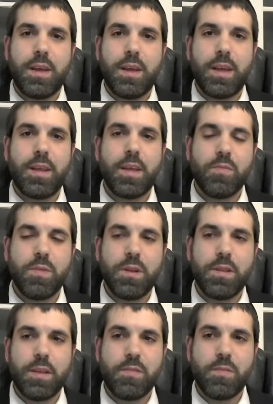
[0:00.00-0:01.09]
And that's
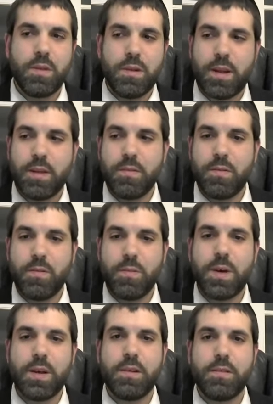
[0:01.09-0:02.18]
what that's what how the Ramban